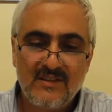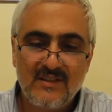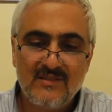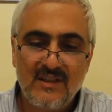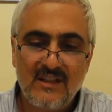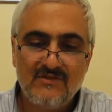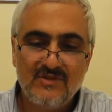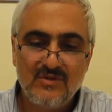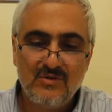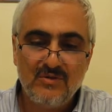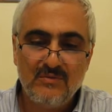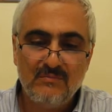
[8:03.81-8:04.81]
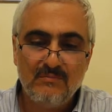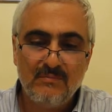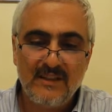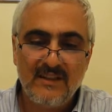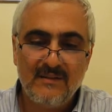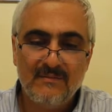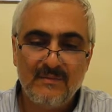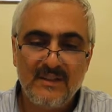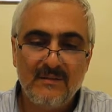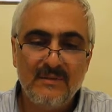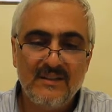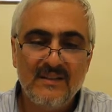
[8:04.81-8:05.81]
katav shehu
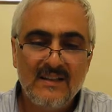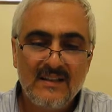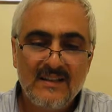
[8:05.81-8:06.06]
beyamin.